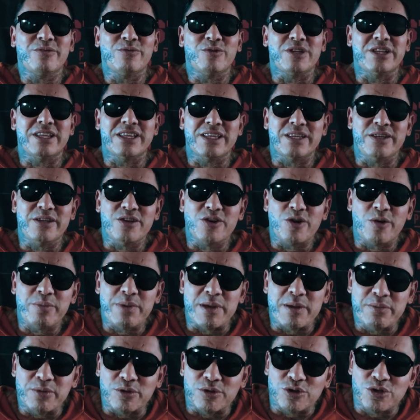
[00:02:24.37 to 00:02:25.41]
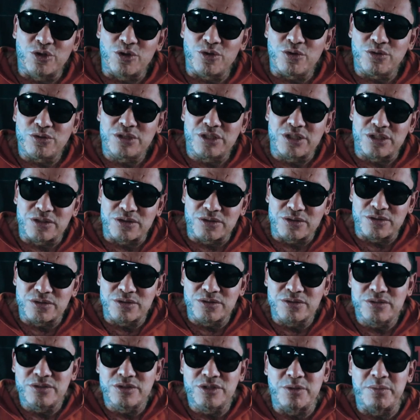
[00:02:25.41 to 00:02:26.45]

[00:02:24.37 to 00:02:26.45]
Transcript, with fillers: what you know people do to